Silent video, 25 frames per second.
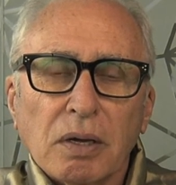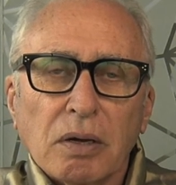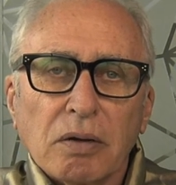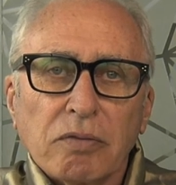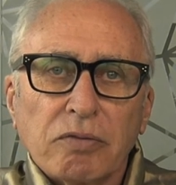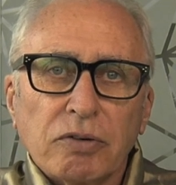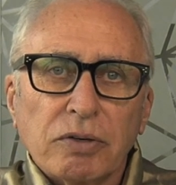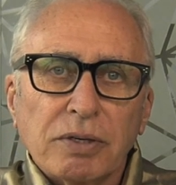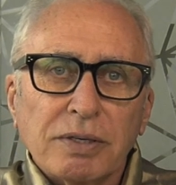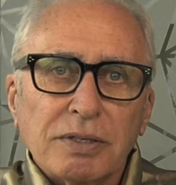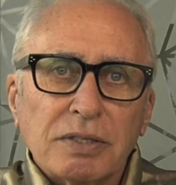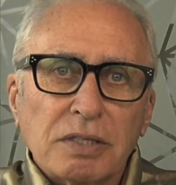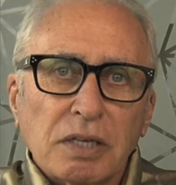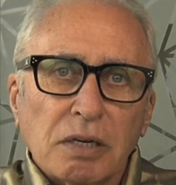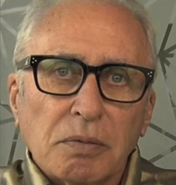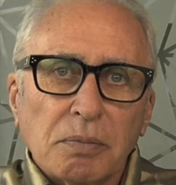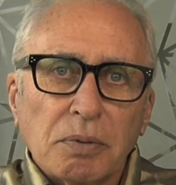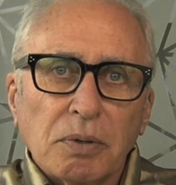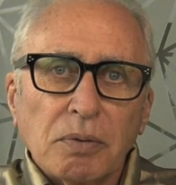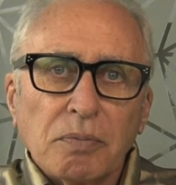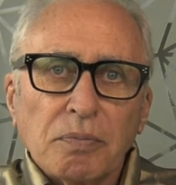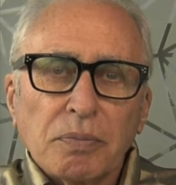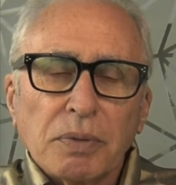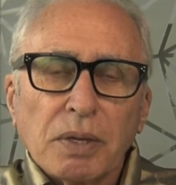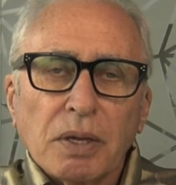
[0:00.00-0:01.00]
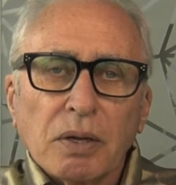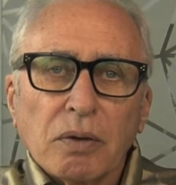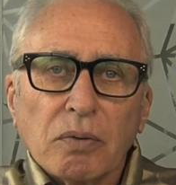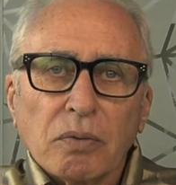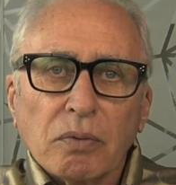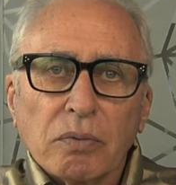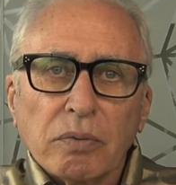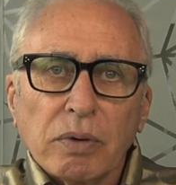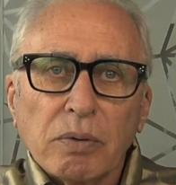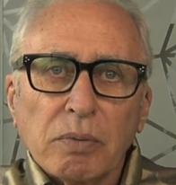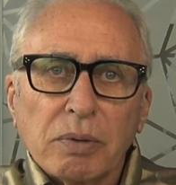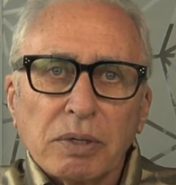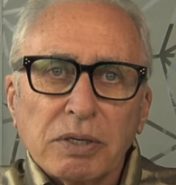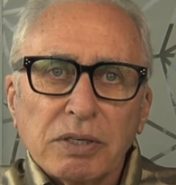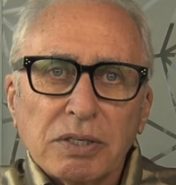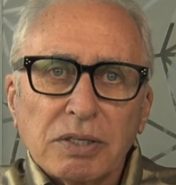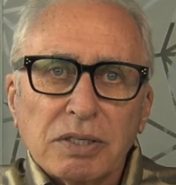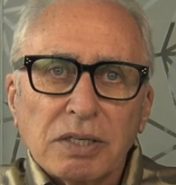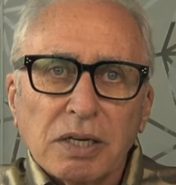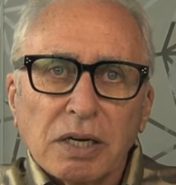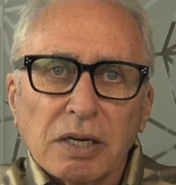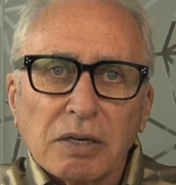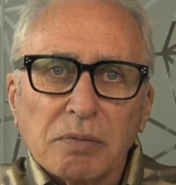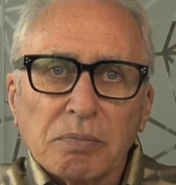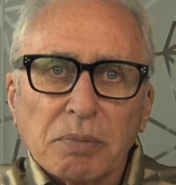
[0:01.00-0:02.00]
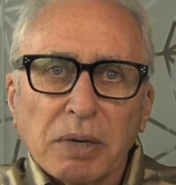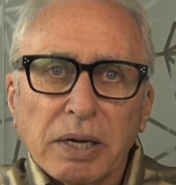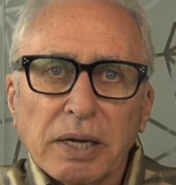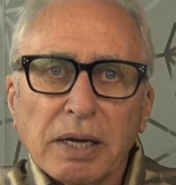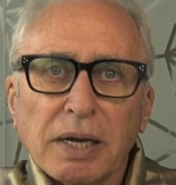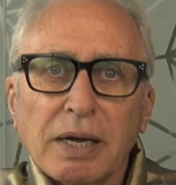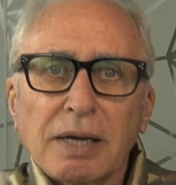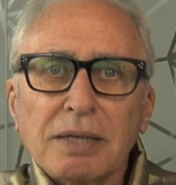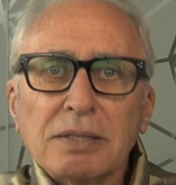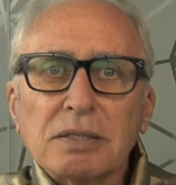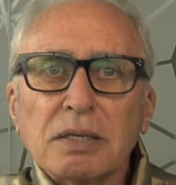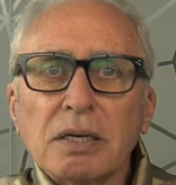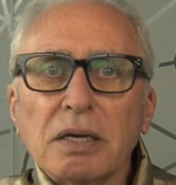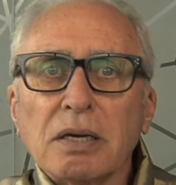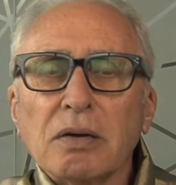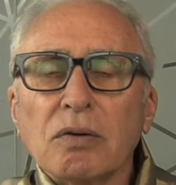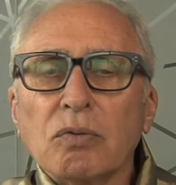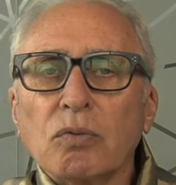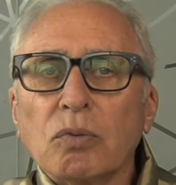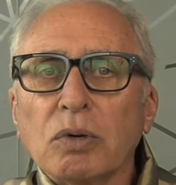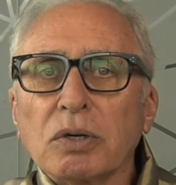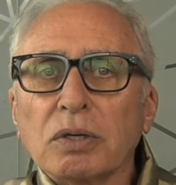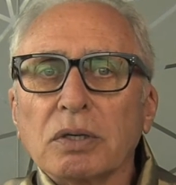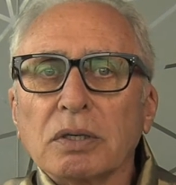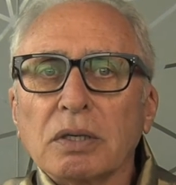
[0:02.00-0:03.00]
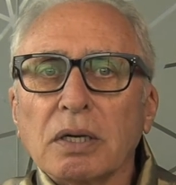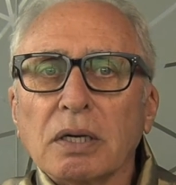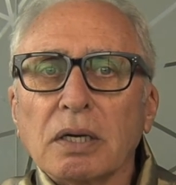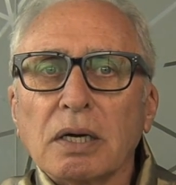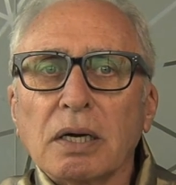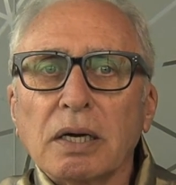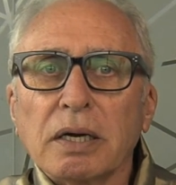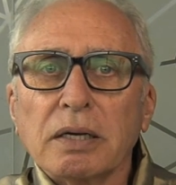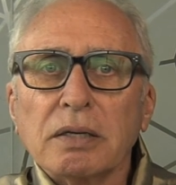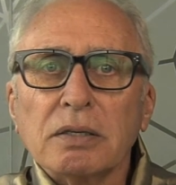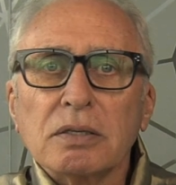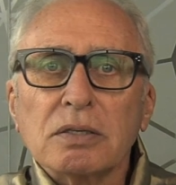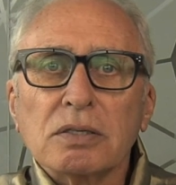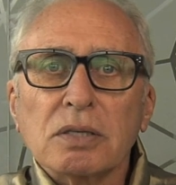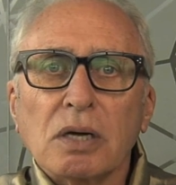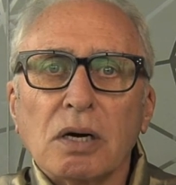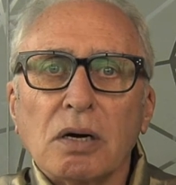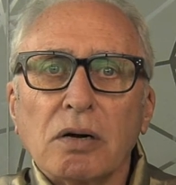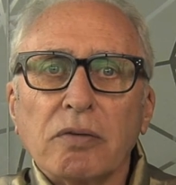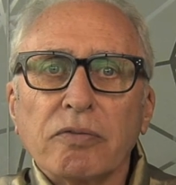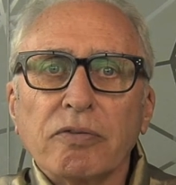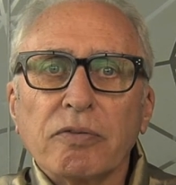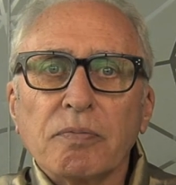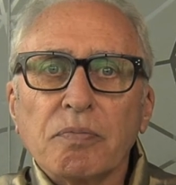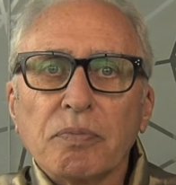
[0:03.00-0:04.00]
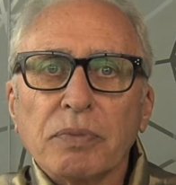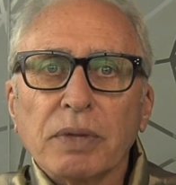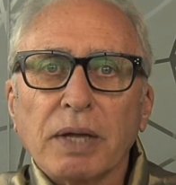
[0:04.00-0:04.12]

For example, we want to start by asking what kinds of